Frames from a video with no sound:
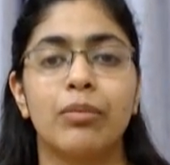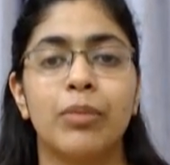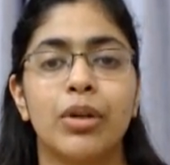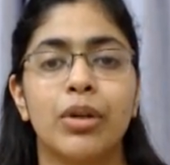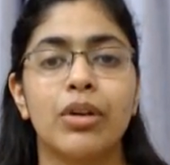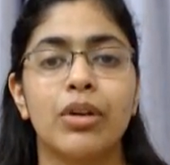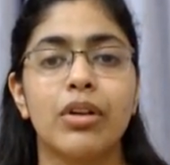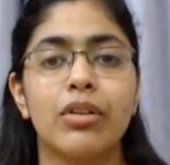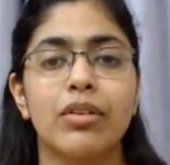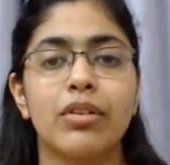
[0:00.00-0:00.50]

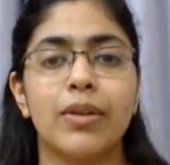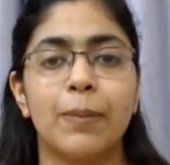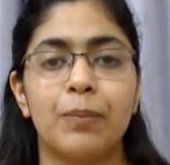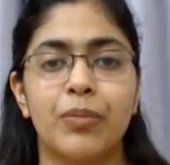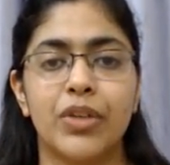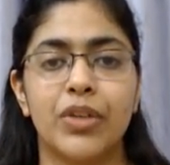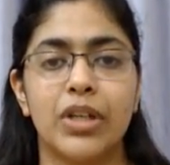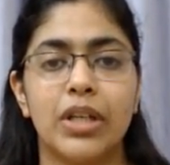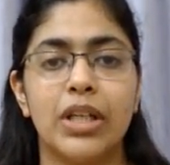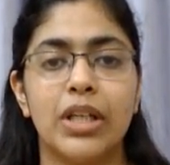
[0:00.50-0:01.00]
because
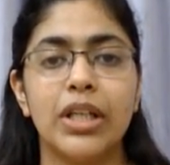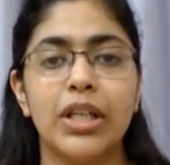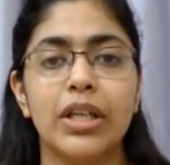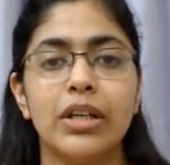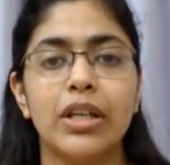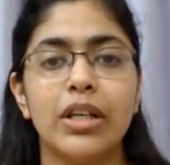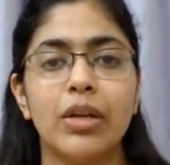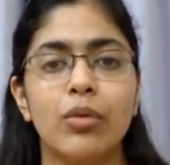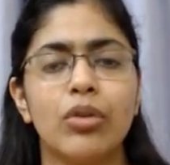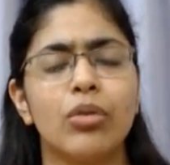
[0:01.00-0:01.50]

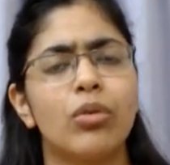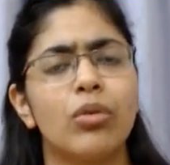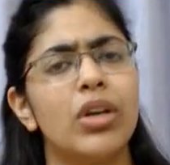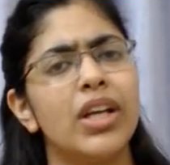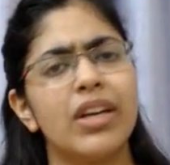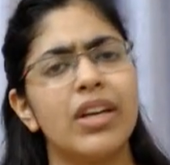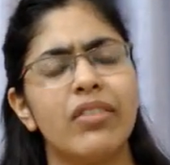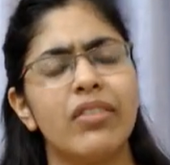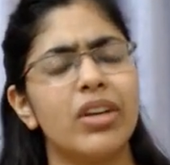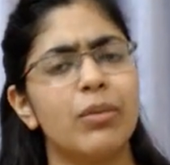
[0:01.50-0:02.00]
earlier he was
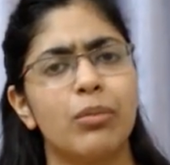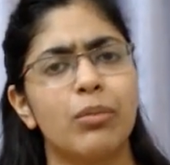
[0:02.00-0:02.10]
only given